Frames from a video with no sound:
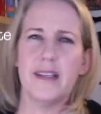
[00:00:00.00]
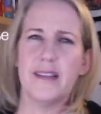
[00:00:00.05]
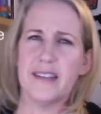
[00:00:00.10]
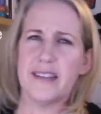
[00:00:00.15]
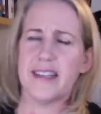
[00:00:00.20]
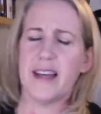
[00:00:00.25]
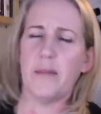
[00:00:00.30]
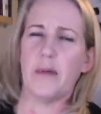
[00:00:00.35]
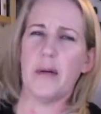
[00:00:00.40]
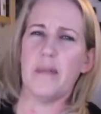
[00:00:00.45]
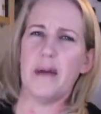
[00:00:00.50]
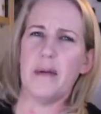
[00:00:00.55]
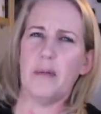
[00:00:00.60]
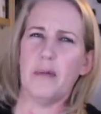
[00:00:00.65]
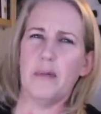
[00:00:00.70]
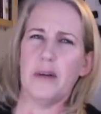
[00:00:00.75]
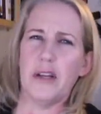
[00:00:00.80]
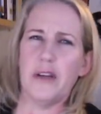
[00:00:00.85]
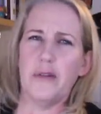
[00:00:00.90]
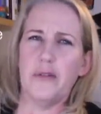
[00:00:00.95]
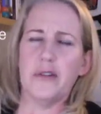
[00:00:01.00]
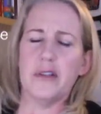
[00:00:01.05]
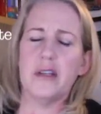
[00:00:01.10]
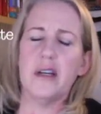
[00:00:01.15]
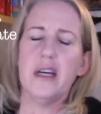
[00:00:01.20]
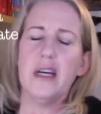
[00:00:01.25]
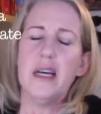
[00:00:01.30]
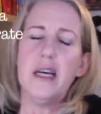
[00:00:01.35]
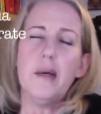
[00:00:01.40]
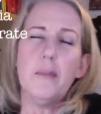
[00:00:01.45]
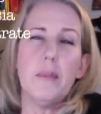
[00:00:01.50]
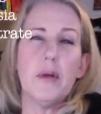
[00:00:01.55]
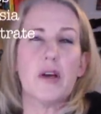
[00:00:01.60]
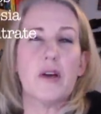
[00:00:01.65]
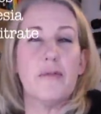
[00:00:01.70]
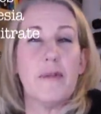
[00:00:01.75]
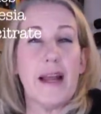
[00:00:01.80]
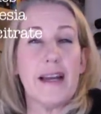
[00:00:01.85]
the same way people would use milk of